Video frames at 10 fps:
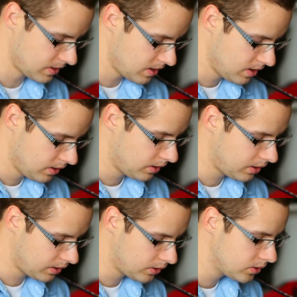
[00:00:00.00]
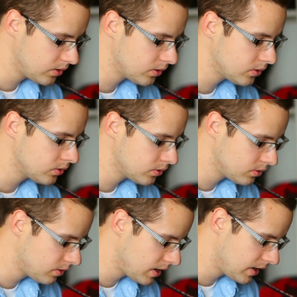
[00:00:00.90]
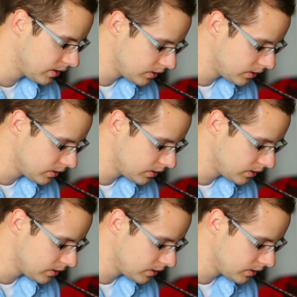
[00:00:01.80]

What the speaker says: I think creation is something you're born with